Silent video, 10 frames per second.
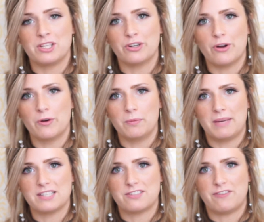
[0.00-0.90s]
your own
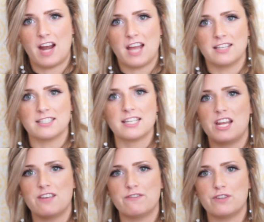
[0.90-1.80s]
best friend.
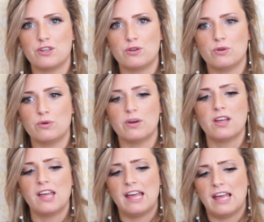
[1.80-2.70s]
If you
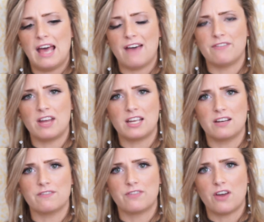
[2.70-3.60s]
have
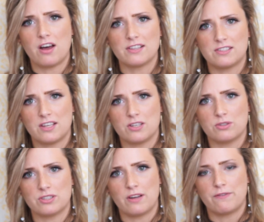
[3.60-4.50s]
negative thoughts that you
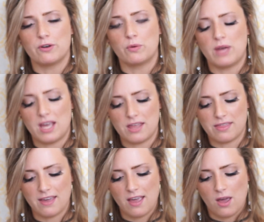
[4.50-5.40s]
suffer with,
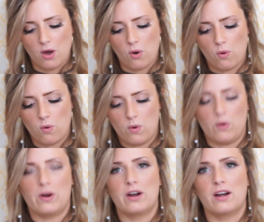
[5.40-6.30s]

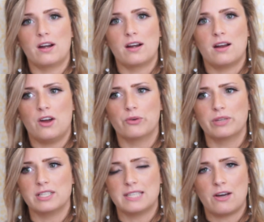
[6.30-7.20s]
or are
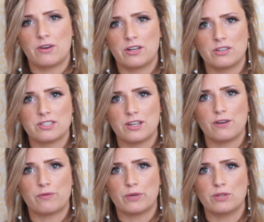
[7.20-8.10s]
really down on
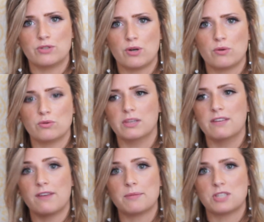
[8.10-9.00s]
yourself when you don't
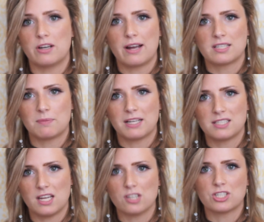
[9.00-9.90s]
live up to your
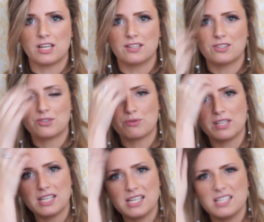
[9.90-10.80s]
expectations, it's
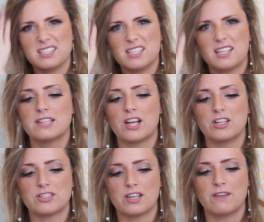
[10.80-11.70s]
really easy to tell
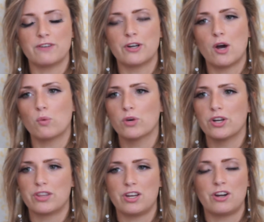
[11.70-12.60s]
yourself you're not
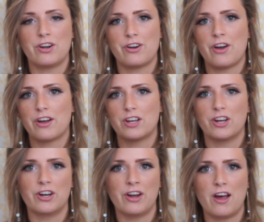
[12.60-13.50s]
worthy, or you're not
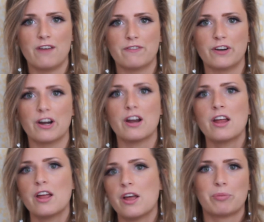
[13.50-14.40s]
good enough, or
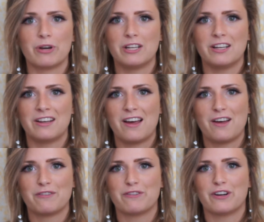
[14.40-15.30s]
pretty
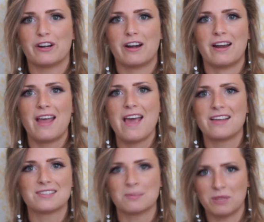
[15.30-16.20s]
enough, or
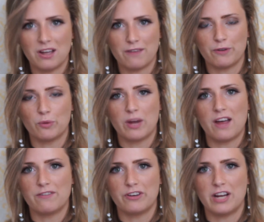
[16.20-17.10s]
handsome enough, or
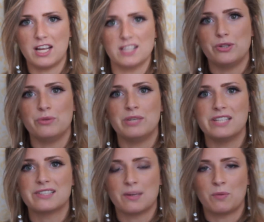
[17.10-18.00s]
whatever it is. You
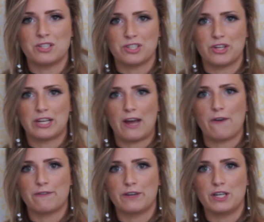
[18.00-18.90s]
need someone to look
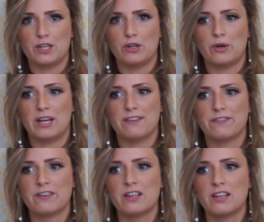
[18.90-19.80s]
out for you, and
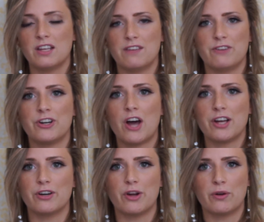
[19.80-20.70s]
if you're
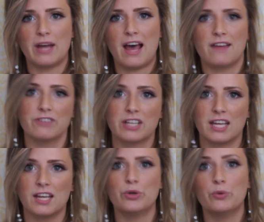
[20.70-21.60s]
not your own
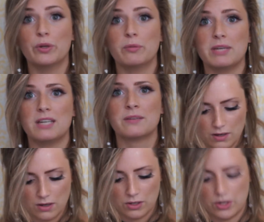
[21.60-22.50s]
advocate, who will be?
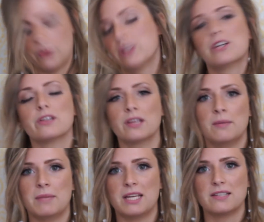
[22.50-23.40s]
Knowing your
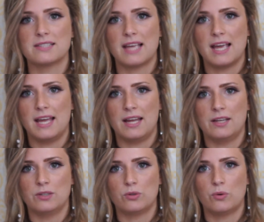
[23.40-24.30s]
limits
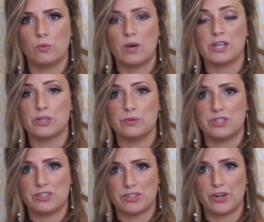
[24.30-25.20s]
and what you
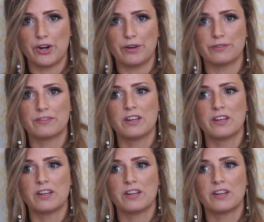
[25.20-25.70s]
deserve.